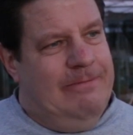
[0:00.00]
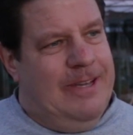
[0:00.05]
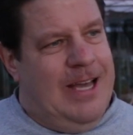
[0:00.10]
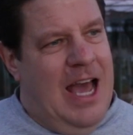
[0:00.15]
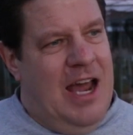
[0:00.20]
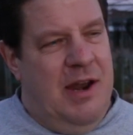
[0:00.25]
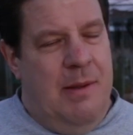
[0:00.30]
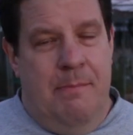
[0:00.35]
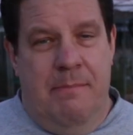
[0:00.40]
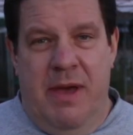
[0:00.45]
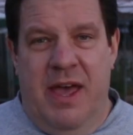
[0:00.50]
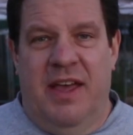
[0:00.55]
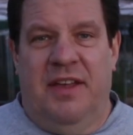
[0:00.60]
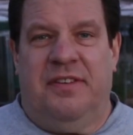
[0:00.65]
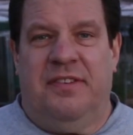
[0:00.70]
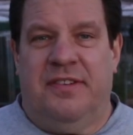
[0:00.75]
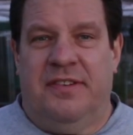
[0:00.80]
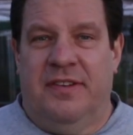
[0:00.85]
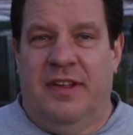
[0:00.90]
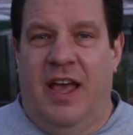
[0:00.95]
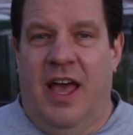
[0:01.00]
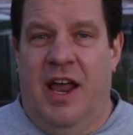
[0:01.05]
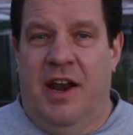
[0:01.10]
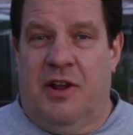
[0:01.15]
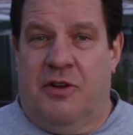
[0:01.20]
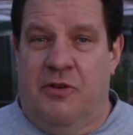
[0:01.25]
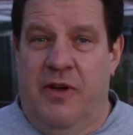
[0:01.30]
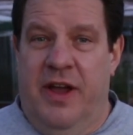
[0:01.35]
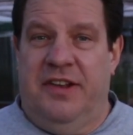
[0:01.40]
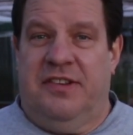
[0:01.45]
kind of miss, and
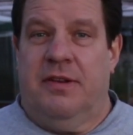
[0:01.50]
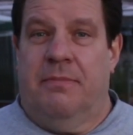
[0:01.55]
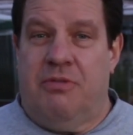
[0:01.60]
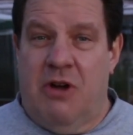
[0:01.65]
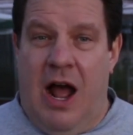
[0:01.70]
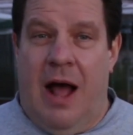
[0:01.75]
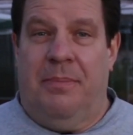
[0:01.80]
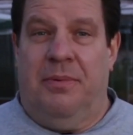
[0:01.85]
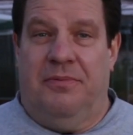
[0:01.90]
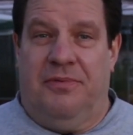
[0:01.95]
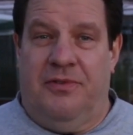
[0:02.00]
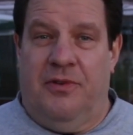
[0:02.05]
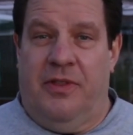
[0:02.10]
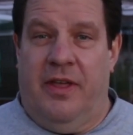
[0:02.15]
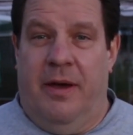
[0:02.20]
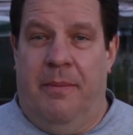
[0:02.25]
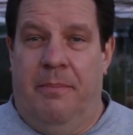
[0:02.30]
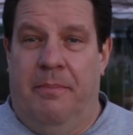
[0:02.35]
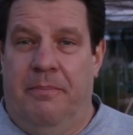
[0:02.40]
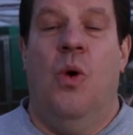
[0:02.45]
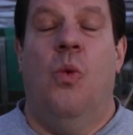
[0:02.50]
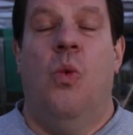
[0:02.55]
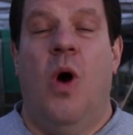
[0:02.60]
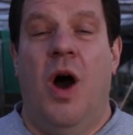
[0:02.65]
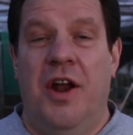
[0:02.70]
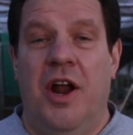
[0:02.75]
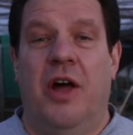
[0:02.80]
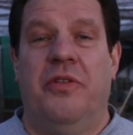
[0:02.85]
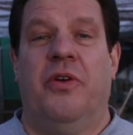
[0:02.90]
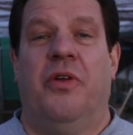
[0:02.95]
it creates some problems for them.
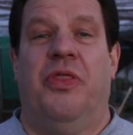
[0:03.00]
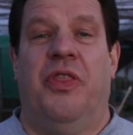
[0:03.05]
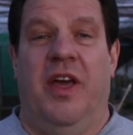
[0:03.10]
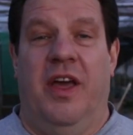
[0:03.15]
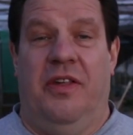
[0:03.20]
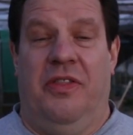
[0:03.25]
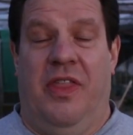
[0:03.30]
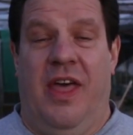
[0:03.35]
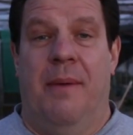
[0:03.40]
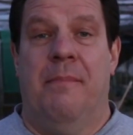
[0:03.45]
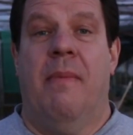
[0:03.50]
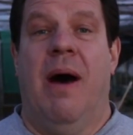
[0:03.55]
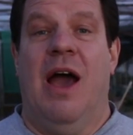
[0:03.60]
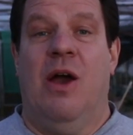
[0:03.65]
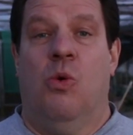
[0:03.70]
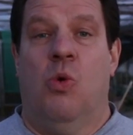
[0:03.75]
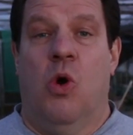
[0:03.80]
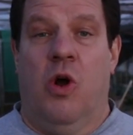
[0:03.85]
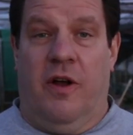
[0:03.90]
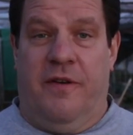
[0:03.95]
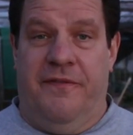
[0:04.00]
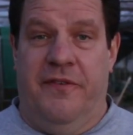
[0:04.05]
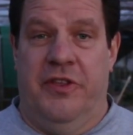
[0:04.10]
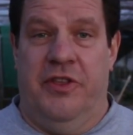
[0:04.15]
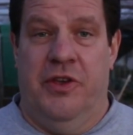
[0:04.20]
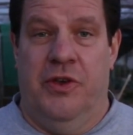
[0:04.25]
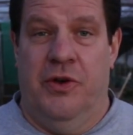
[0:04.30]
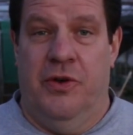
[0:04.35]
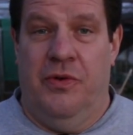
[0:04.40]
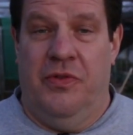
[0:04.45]
One other thing that might work for
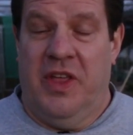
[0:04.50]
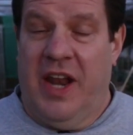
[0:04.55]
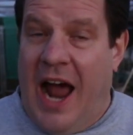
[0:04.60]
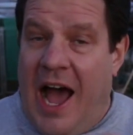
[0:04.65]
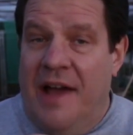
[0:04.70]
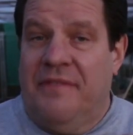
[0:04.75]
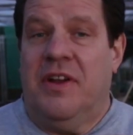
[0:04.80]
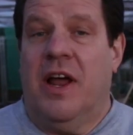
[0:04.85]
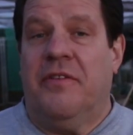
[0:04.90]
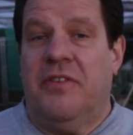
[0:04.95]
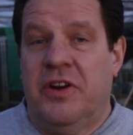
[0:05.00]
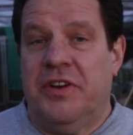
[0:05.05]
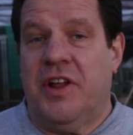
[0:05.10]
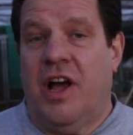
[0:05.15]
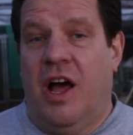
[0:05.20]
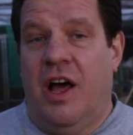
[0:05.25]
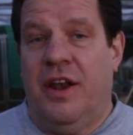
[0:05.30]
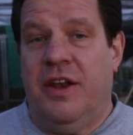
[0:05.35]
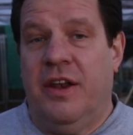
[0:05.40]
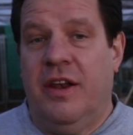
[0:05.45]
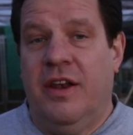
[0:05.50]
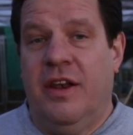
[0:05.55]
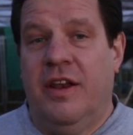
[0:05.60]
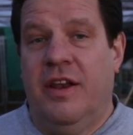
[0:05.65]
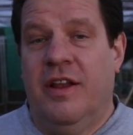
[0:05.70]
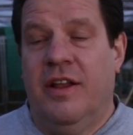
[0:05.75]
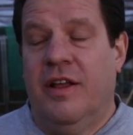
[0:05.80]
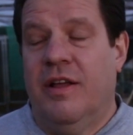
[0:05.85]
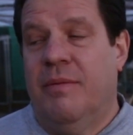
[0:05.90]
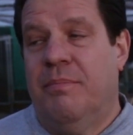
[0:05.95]
you that I've never done,
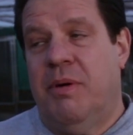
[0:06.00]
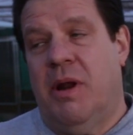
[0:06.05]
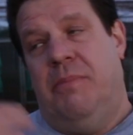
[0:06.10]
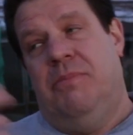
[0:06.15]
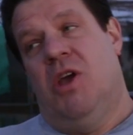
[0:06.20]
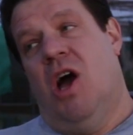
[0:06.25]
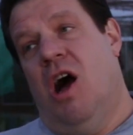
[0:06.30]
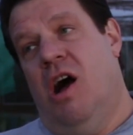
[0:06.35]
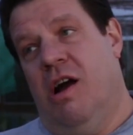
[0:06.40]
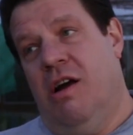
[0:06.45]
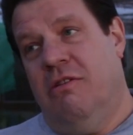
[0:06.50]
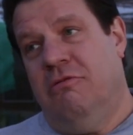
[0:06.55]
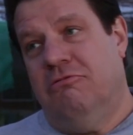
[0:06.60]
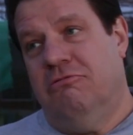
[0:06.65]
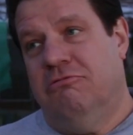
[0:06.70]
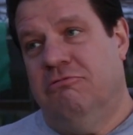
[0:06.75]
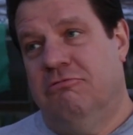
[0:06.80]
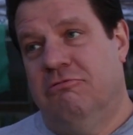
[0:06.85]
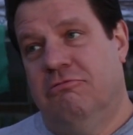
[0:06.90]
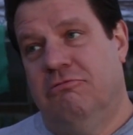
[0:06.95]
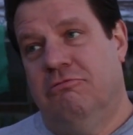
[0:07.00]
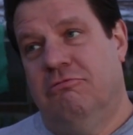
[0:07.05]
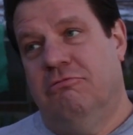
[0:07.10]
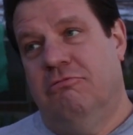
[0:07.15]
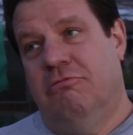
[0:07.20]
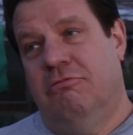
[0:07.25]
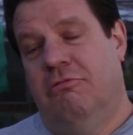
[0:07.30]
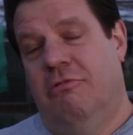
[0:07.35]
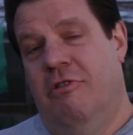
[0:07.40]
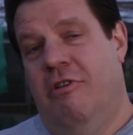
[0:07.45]
but I'm young
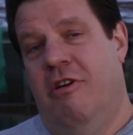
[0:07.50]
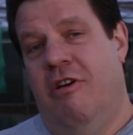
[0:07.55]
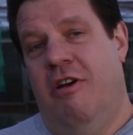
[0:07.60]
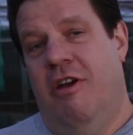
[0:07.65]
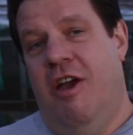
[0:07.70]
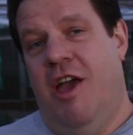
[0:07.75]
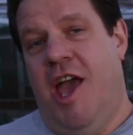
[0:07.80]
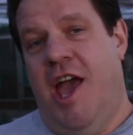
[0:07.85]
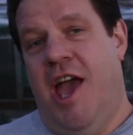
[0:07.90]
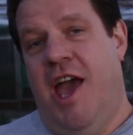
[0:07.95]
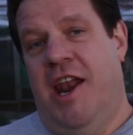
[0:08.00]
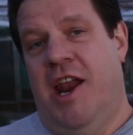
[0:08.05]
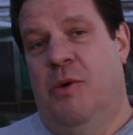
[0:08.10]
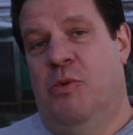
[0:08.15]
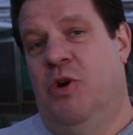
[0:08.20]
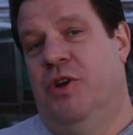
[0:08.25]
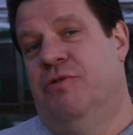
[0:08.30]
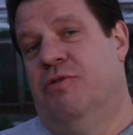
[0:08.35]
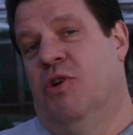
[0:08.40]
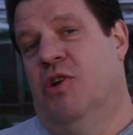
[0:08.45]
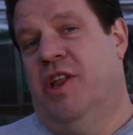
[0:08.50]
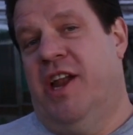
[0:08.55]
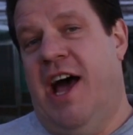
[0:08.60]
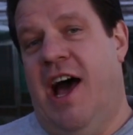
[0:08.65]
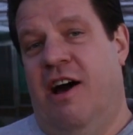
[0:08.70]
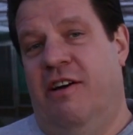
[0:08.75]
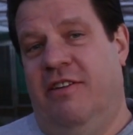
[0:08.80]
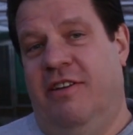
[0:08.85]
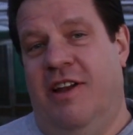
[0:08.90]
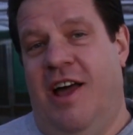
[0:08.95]
and I wouldn't rule it
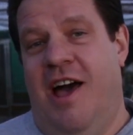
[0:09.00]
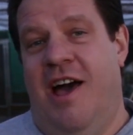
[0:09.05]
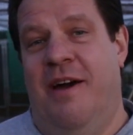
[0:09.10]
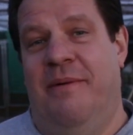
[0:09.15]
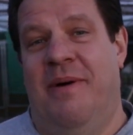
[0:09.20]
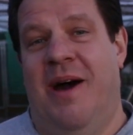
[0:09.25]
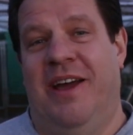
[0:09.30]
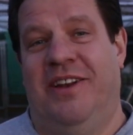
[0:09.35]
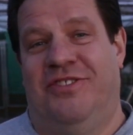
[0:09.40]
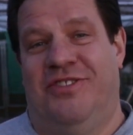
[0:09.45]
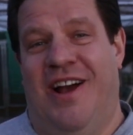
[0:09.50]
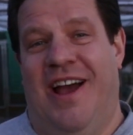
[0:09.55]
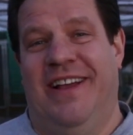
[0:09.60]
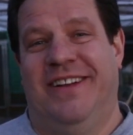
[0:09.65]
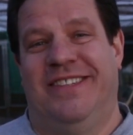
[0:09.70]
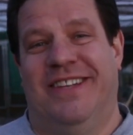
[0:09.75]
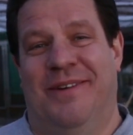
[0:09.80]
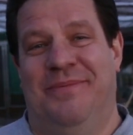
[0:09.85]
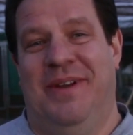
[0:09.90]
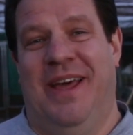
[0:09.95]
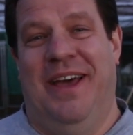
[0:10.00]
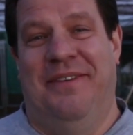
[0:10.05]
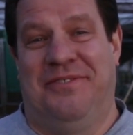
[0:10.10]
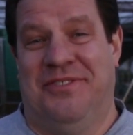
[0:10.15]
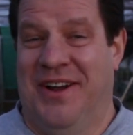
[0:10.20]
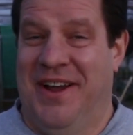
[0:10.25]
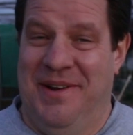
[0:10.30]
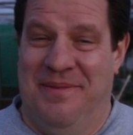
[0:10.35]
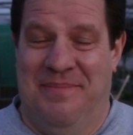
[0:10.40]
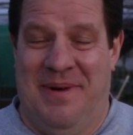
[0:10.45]
out, I might try it someday, I've
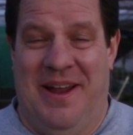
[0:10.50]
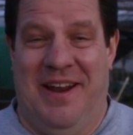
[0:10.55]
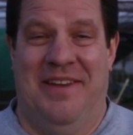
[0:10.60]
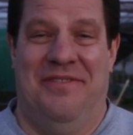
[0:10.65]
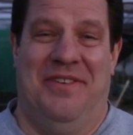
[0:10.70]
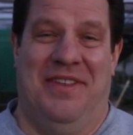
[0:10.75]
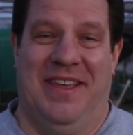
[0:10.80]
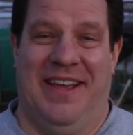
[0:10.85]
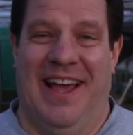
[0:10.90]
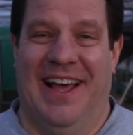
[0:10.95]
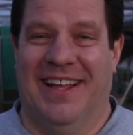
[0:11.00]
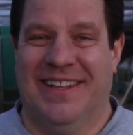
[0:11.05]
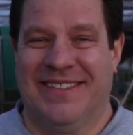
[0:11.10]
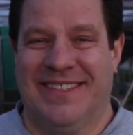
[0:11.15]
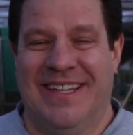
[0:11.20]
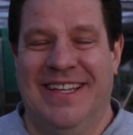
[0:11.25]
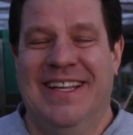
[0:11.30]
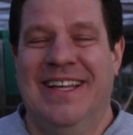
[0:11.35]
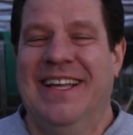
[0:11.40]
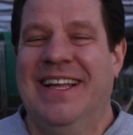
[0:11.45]
tried about everything else,